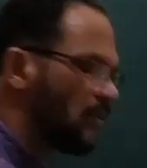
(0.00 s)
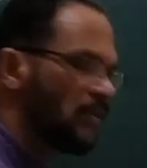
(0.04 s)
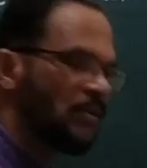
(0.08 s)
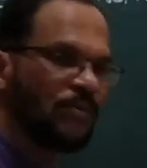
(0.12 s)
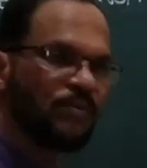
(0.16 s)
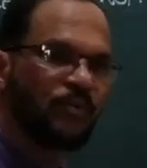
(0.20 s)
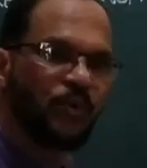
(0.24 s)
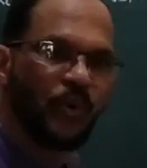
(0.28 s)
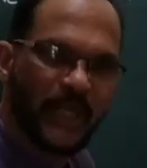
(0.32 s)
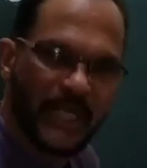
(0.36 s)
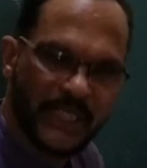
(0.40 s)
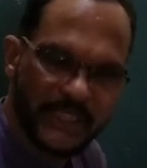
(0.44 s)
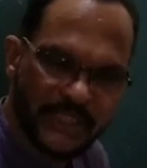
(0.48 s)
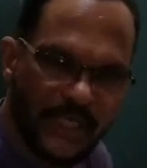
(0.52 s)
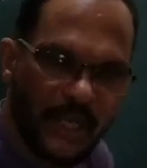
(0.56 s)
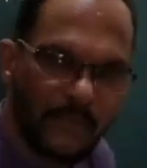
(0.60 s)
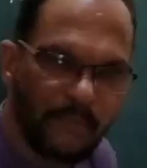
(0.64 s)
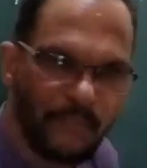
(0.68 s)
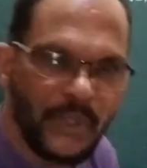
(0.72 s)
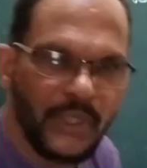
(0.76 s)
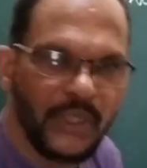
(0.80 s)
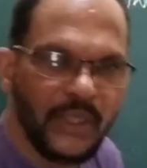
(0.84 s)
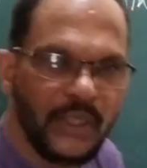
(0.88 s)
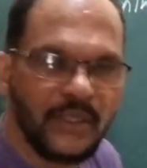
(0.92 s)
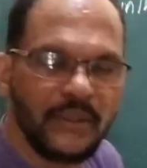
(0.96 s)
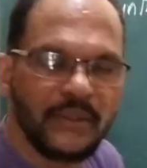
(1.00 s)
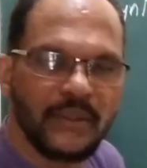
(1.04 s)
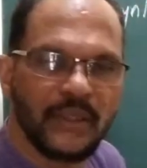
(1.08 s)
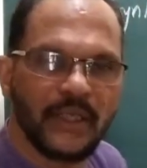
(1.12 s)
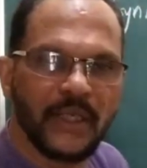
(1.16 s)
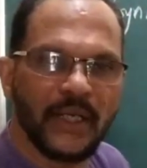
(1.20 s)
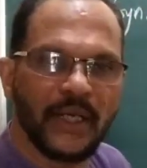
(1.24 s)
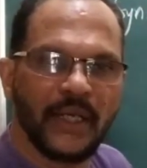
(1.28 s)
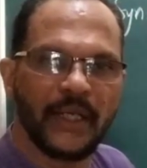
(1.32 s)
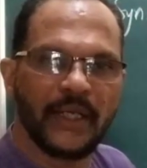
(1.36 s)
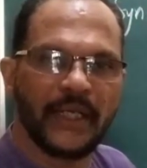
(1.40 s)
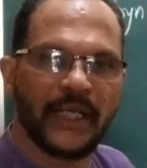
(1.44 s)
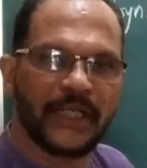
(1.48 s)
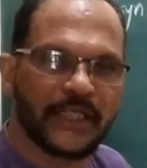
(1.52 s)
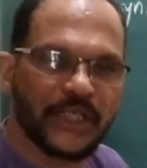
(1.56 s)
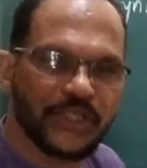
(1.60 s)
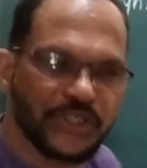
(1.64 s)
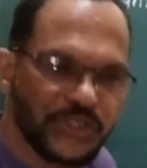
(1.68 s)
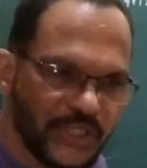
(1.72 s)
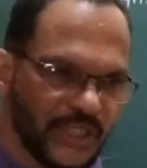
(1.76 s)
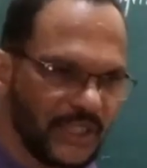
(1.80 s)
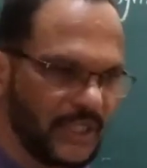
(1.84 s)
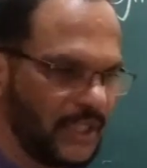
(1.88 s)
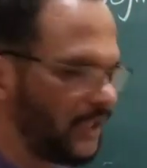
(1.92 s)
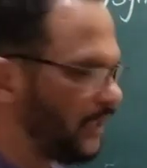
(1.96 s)
For example, let us
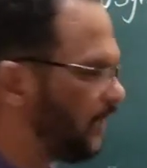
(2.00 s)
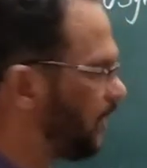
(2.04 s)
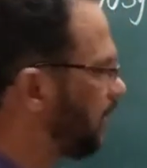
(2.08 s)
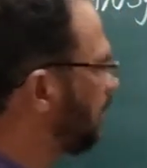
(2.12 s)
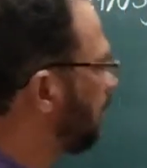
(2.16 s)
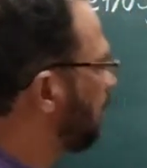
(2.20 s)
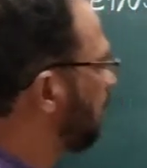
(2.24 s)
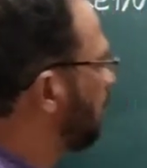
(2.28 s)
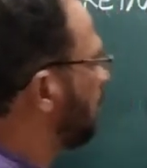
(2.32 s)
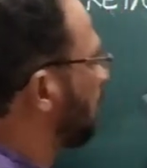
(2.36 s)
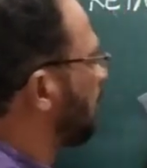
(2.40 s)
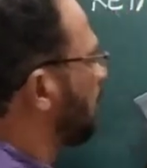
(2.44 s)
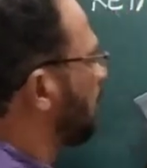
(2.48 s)
see